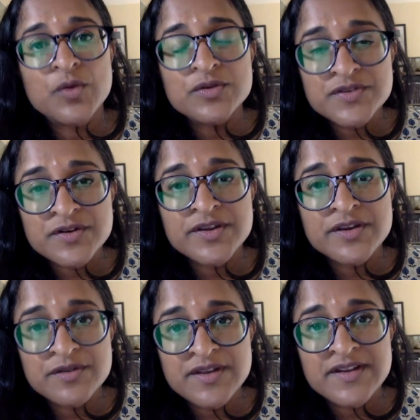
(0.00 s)
older
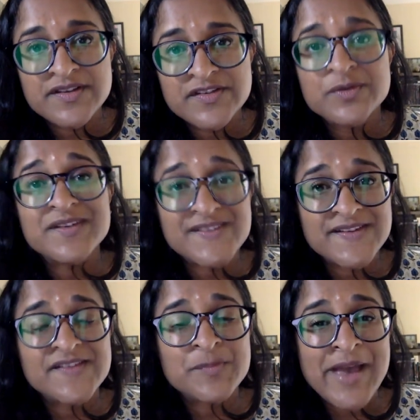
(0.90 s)
unionist who has
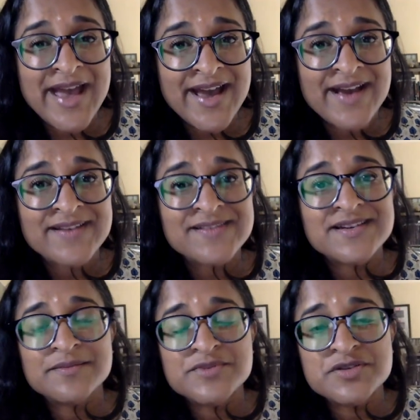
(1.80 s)
since
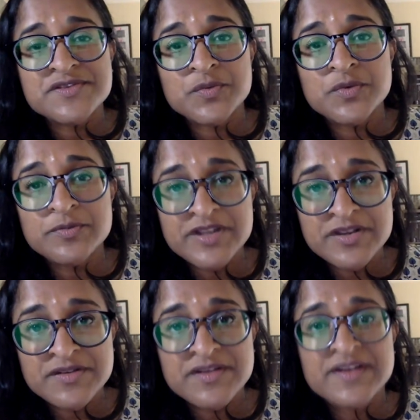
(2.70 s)
passed. Um, she was a woman